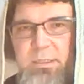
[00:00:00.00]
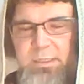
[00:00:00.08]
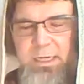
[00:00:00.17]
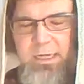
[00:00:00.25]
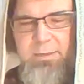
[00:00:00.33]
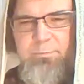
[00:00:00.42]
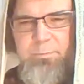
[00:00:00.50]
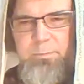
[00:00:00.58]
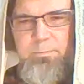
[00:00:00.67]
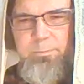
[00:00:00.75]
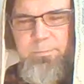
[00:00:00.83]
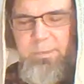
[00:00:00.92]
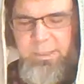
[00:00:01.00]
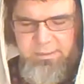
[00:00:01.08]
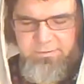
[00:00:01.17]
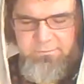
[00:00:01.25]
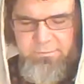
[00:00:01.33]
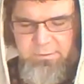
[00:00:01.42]
God
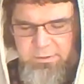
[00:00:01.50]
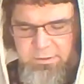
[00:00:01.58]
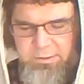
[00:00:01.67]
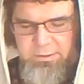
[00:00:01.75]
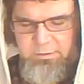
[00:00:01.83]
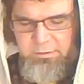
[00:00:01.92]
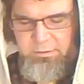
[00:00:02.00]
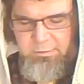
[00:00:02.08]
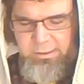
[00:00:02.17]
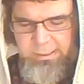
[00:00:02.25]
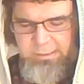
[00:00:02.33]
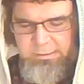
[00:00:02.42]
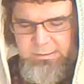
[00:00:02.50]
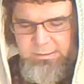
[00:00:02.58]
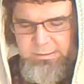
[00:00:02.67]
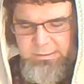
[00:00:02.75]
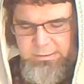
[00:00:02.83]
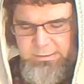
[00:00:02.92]
give the glory
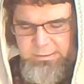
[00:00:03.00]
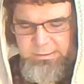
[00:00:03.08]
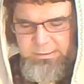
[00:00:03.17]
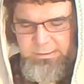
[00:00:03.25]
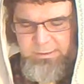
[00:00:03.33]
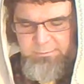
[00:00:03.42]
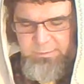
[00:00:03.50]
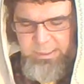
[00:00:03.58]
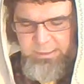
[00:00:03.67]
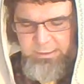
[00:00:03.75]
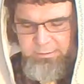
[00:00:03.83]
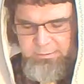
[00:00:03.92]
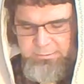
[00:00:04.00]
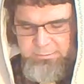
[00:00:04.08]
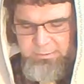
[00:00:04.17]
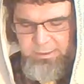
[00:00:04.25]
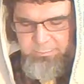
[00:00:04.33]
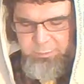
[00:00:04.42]
to, to them now.
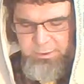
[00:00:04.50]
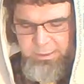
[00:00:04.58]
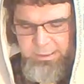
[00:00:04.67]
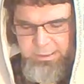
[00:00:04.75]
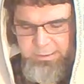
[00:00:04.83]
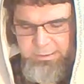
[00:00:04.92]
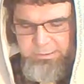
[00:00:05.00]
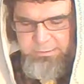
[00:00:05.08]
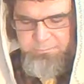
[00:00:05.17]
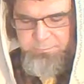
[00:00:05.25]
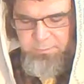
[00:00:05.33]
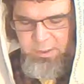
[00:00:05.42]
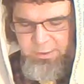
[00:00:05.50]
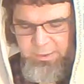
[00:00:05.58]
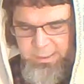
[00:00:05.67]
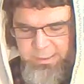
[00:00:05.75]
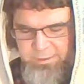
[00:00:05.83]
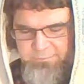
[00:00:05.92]
I pray.
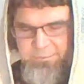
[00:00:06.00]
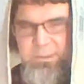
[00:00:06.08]
Thank you.